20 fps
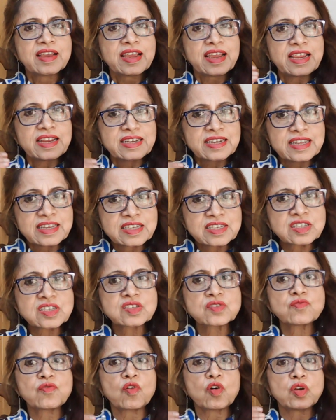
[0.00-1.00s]
It
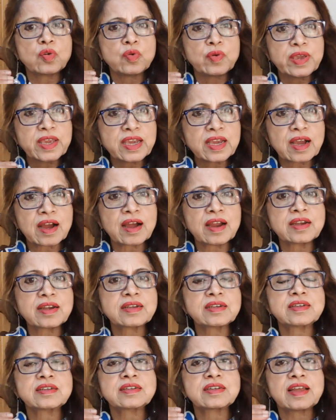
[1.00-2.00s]
is following a
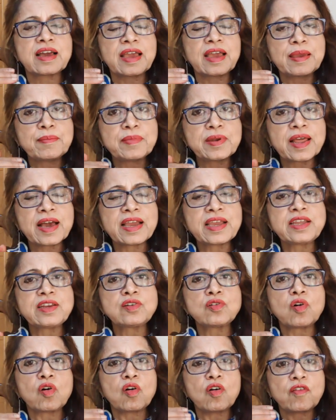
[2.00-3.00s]
timeline
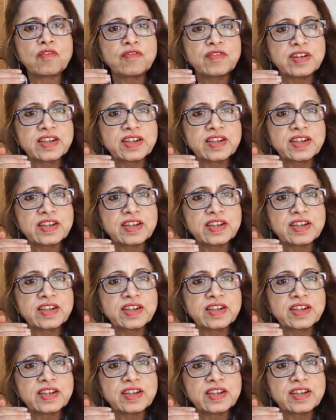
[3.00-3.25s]
of